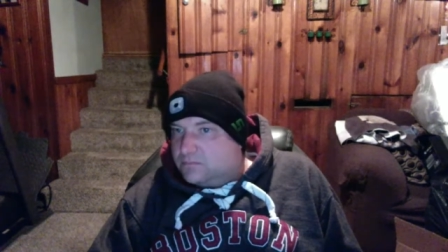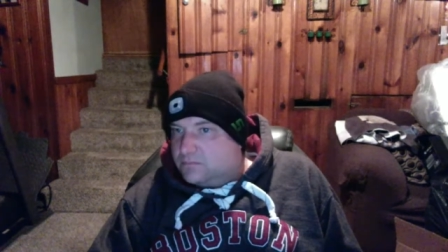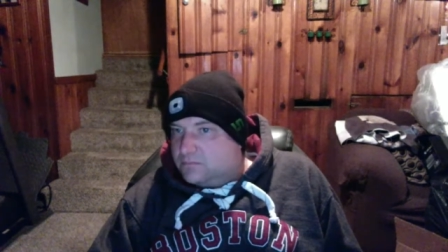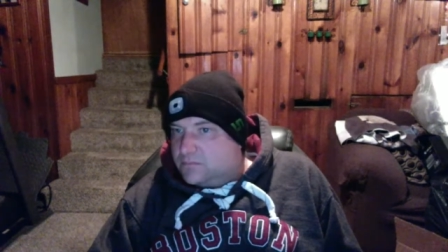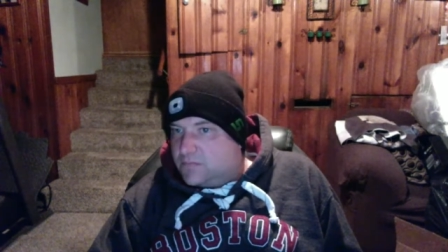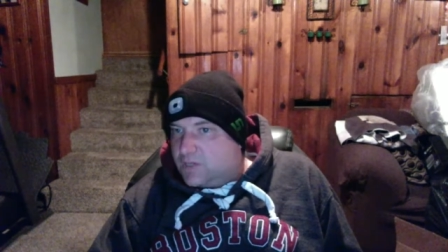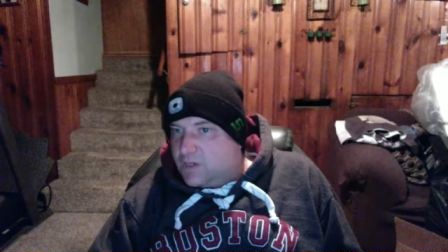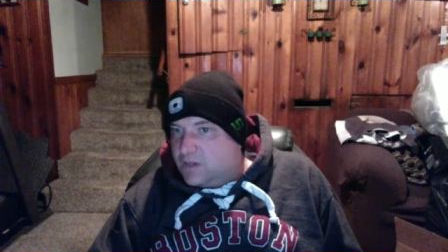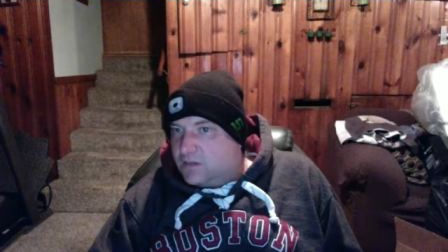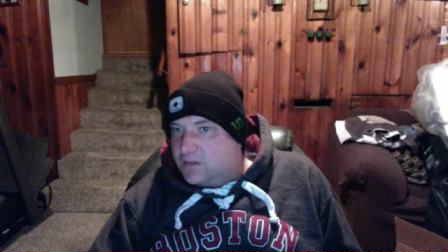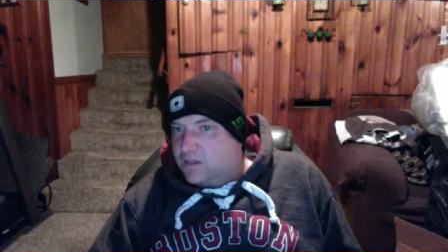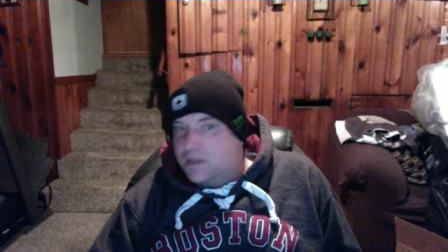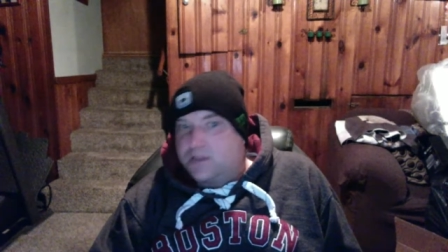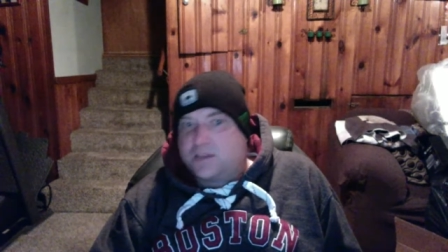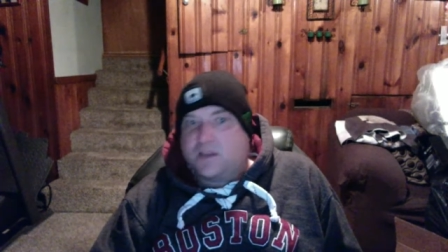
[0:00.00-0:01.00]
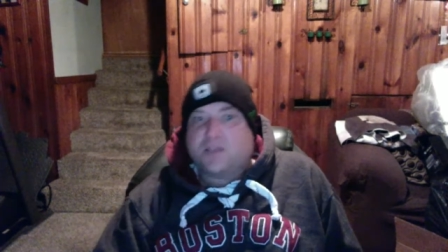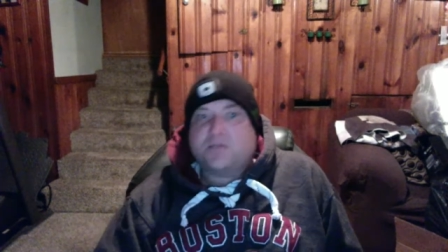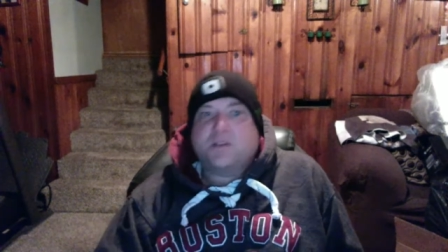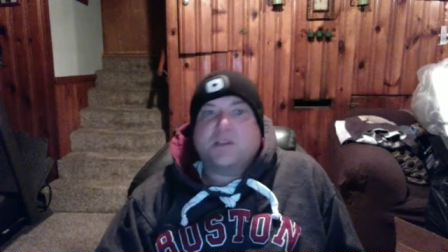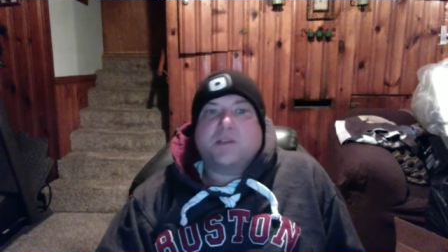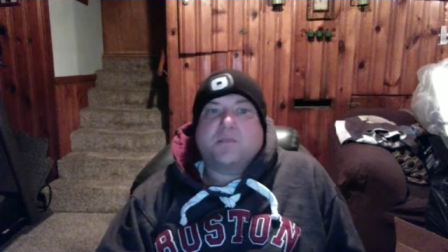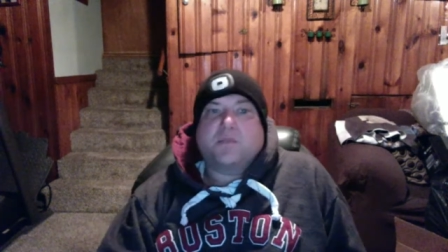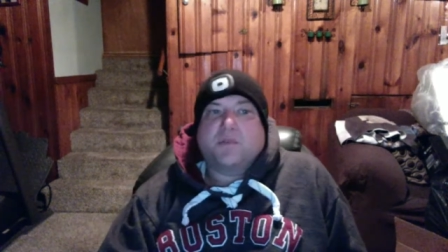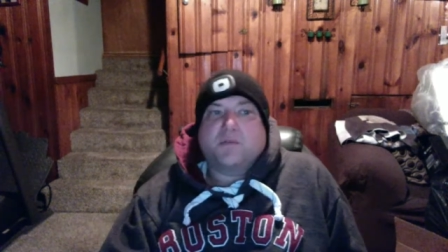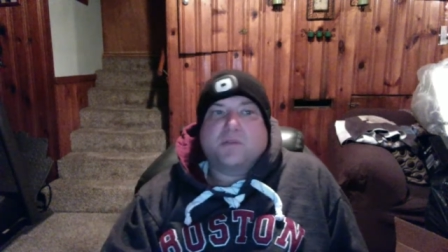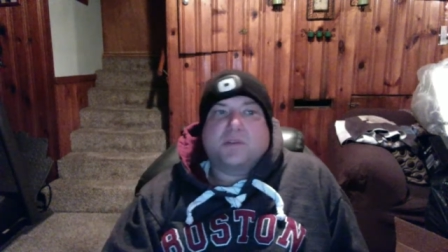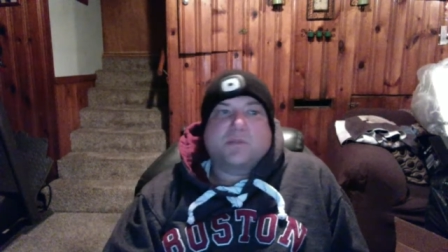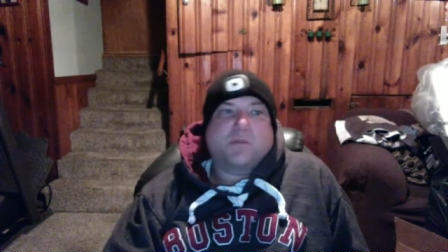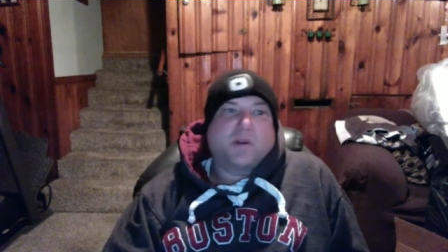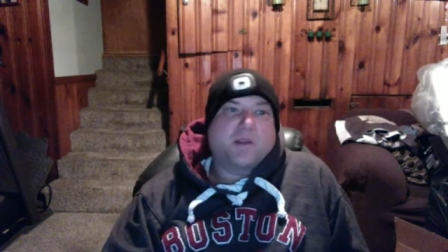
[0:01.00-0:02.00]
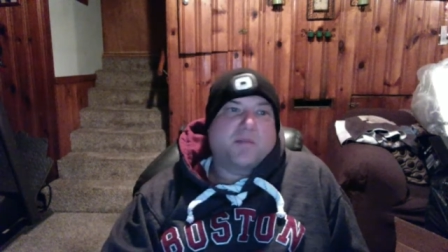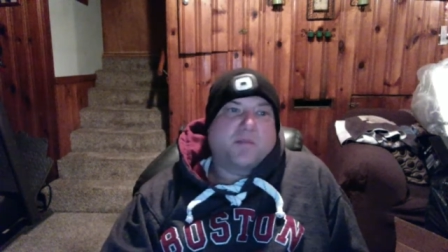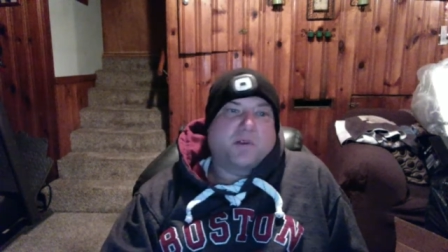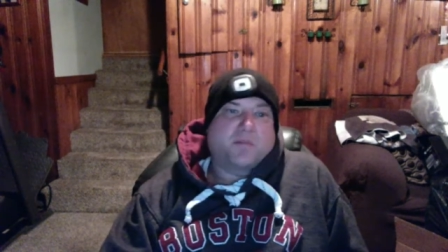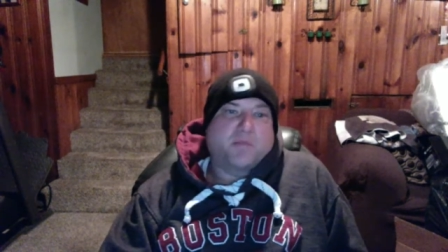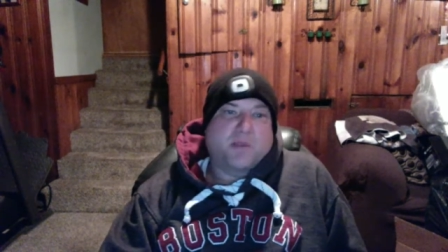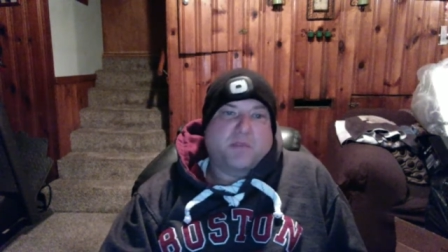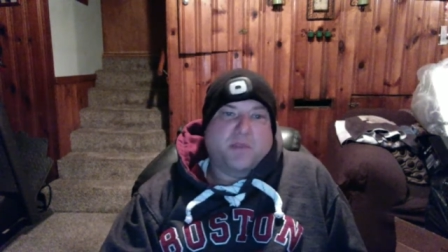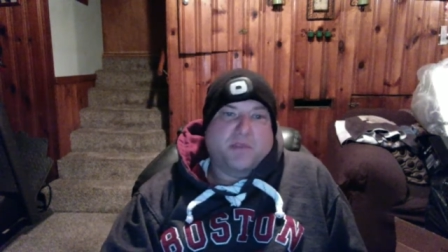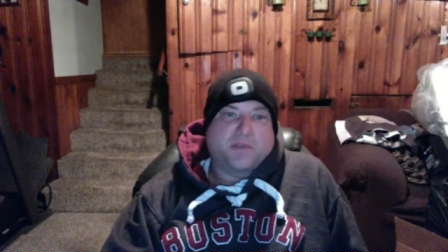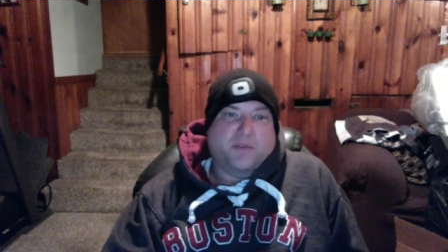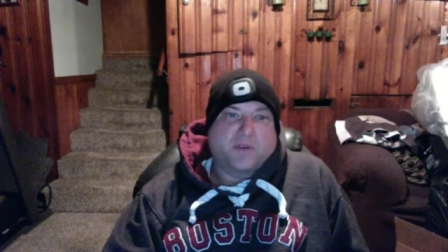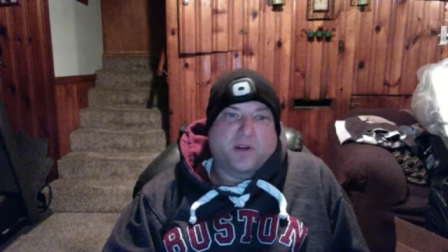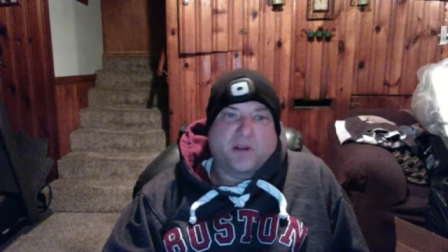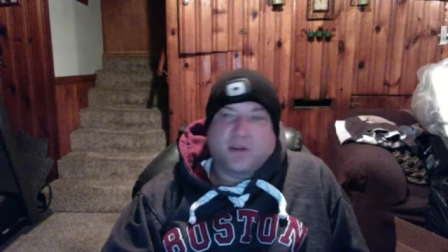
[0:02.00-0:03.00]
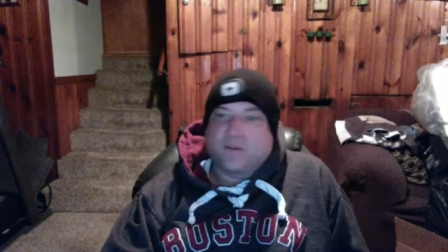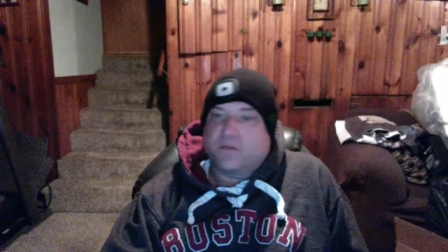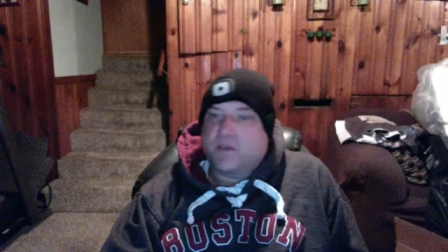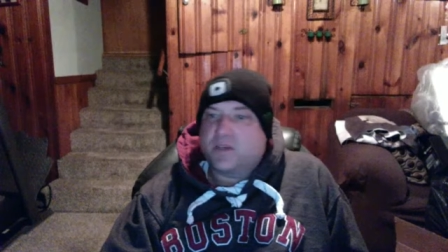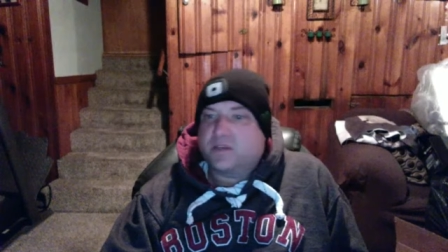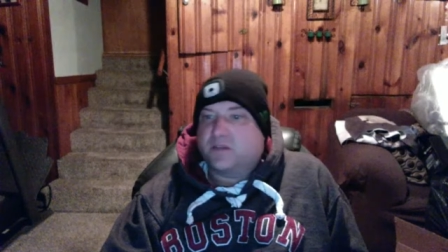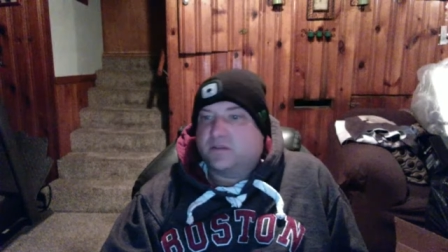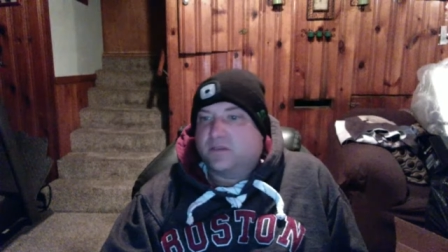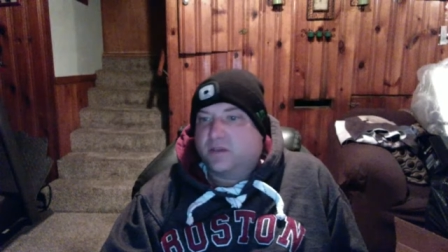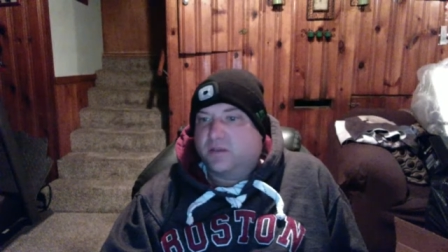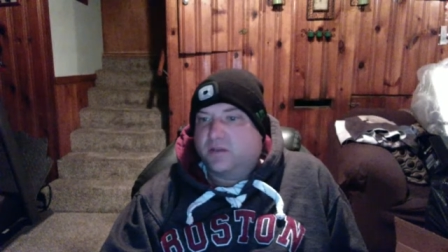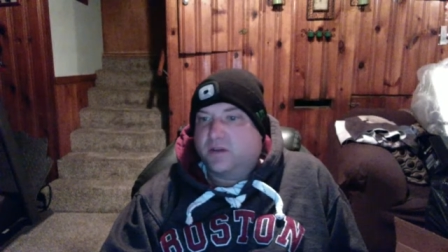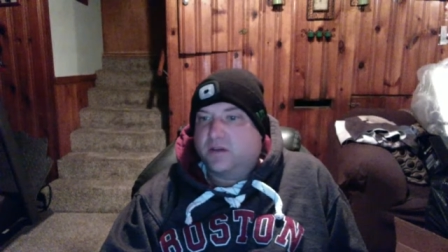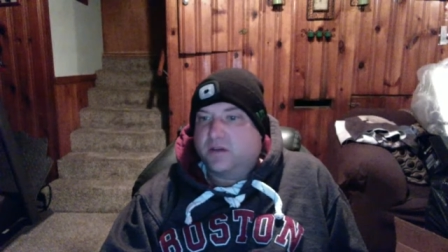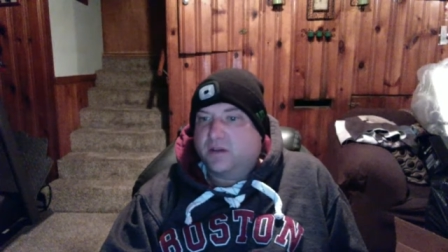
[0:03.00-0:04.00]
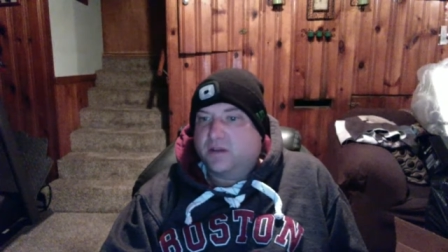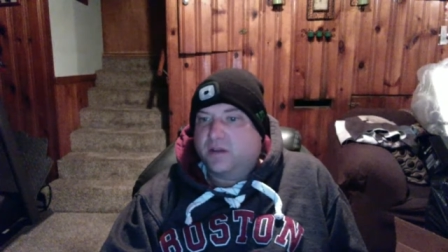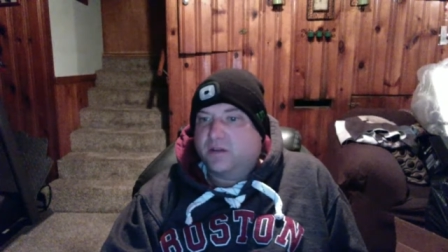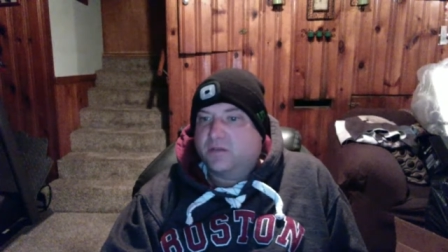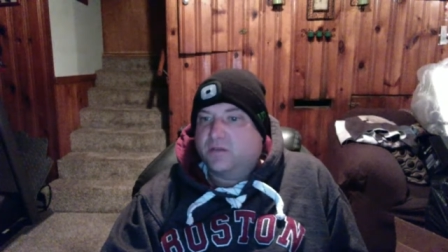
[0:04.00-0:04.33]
What it tells me it's probably about maybe 30 degrees out there right now.